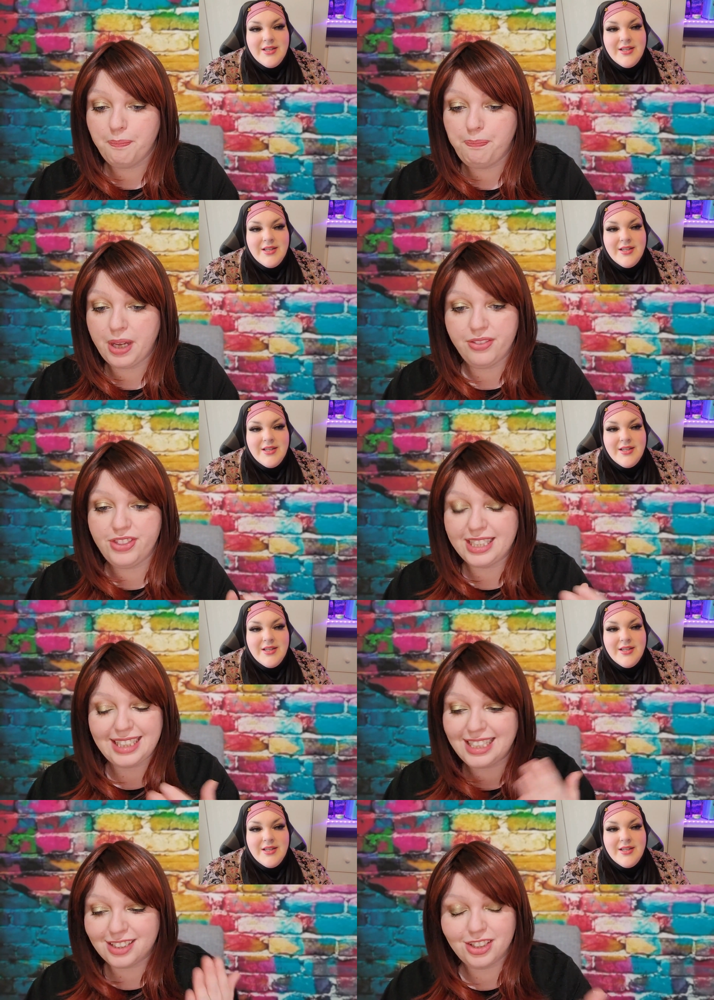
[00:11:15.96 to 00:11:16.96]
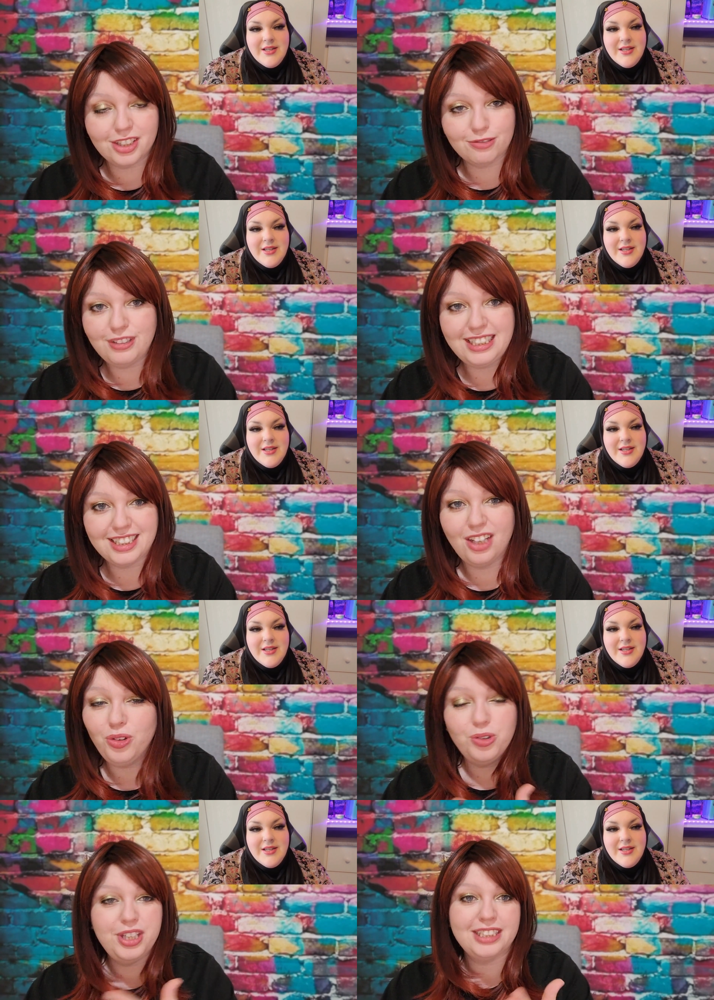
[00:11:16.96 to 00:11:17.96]
Speaker 1: But this isn't the reason.
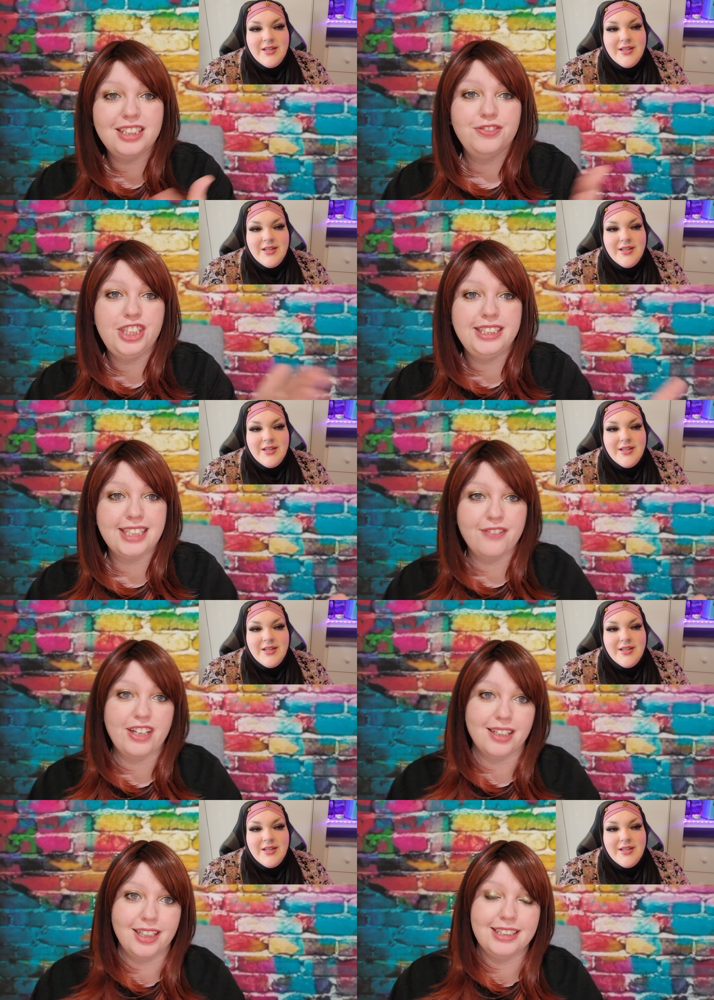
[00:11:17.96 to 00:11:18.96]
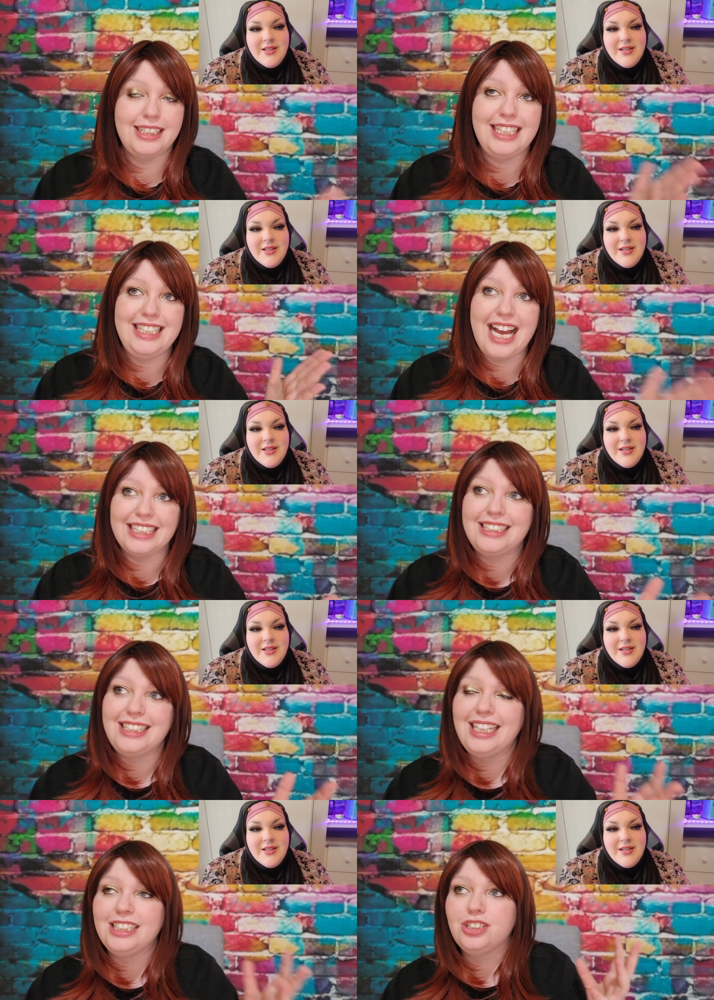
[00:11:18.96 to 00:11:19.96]
All this stuff she's giving us,
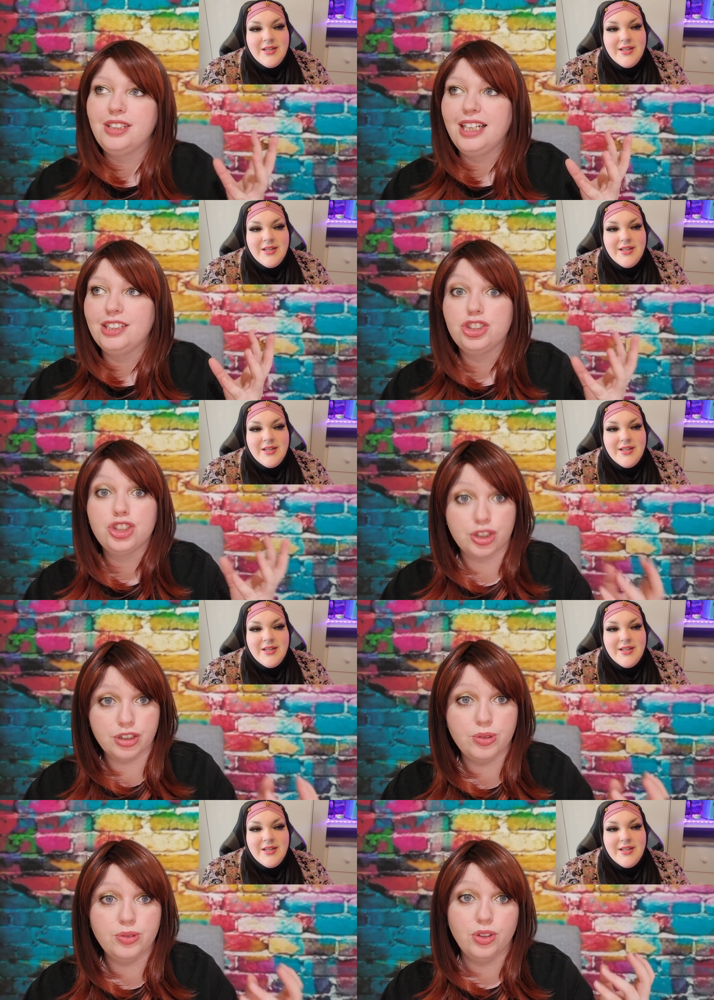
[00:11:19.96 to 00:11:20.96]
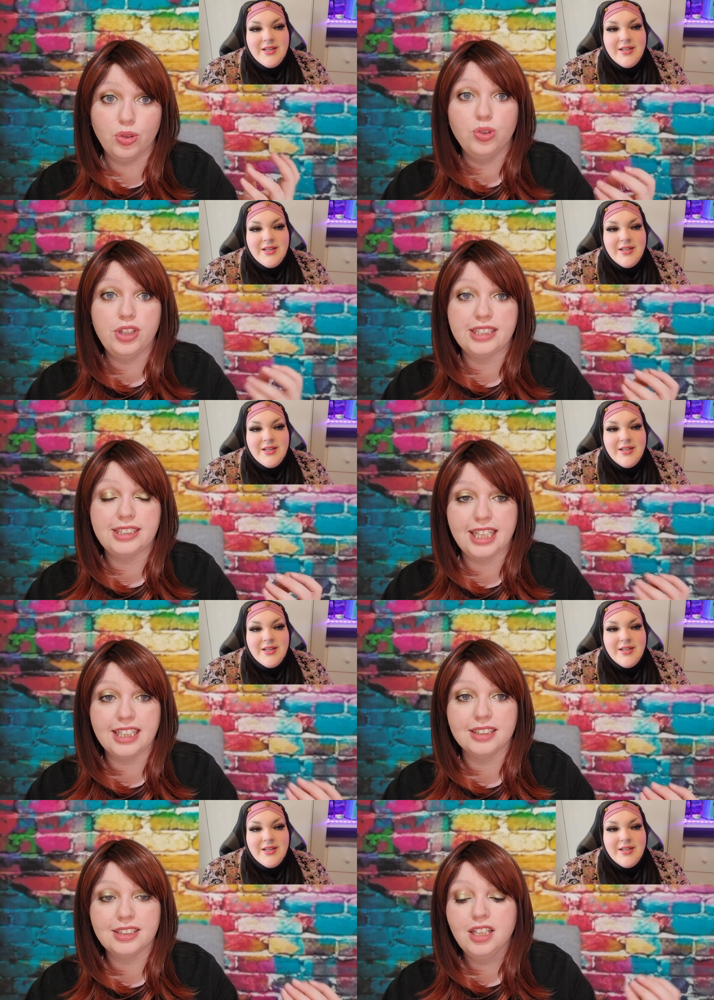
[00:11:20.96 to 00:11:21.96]
yes, it's true that all these
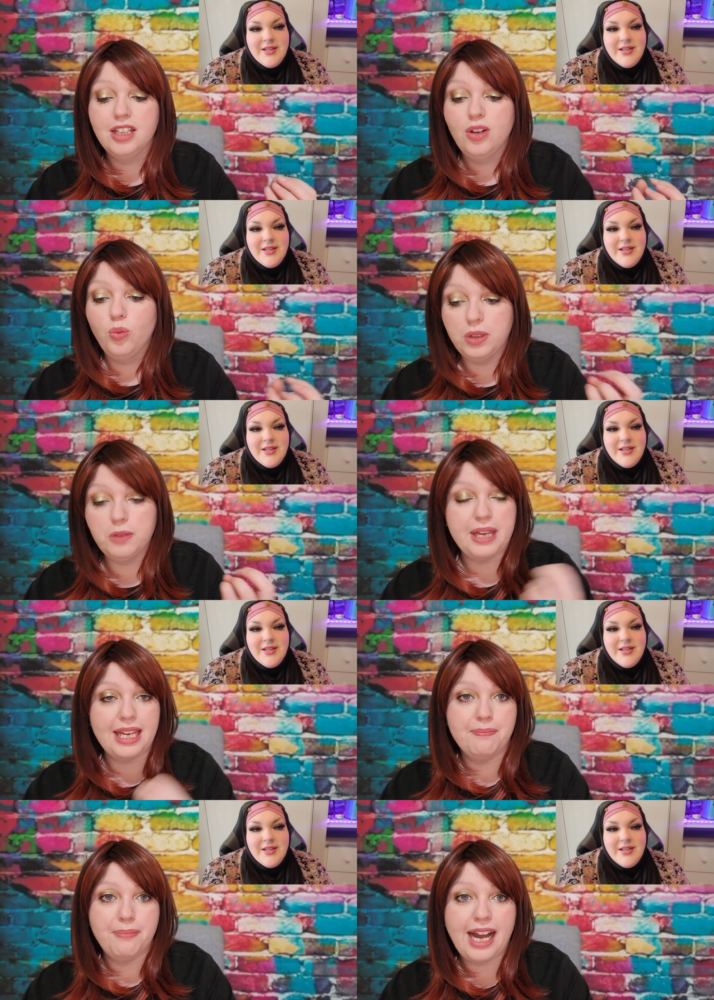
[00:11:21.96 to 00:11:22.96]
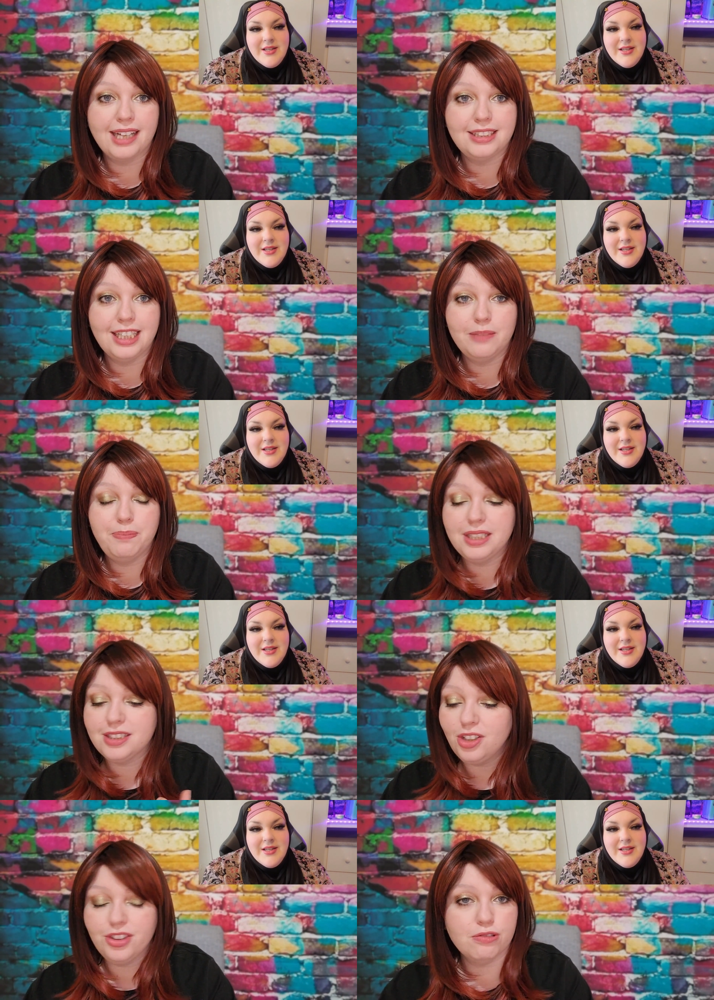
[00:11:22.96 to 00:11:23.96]
things will be impacted, but
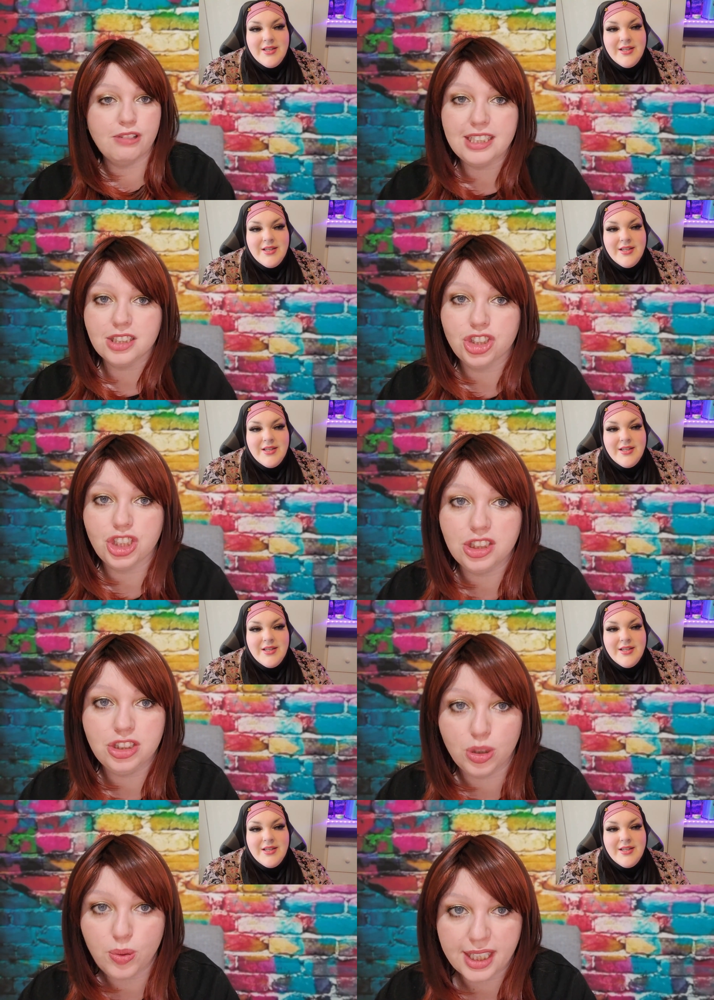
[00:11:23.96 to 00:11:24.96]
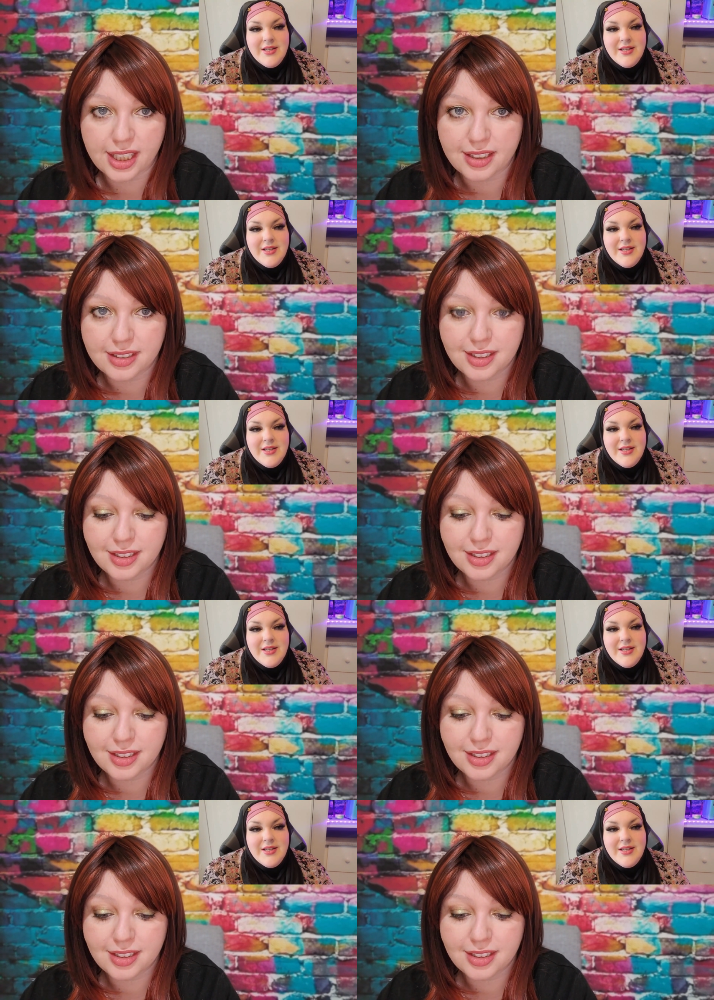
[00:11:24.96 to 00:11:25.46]
it's not the reason she's doing it.